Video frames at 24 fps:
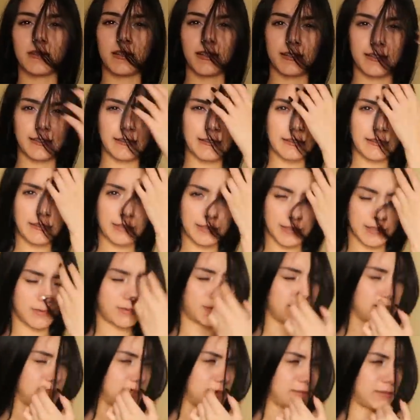I think it is
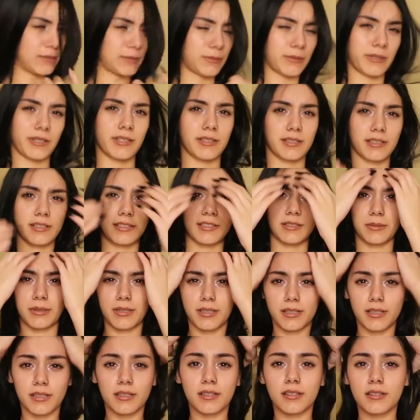supposed to be worn this
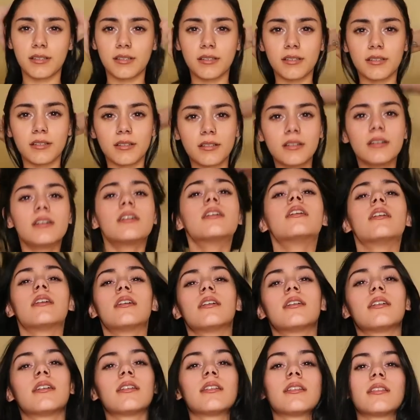way.
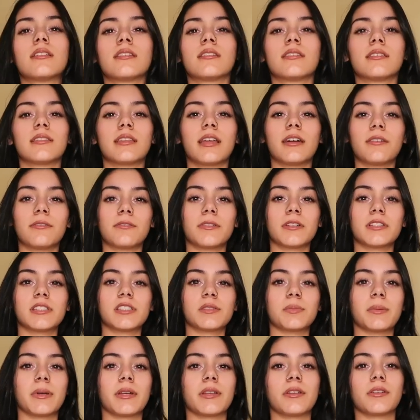That
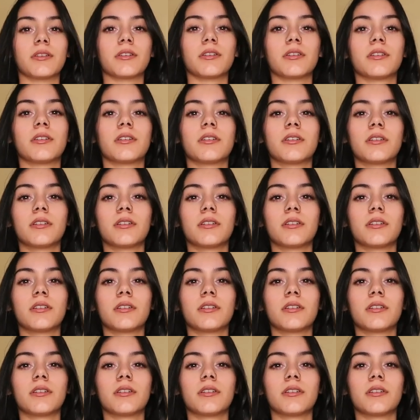fits better.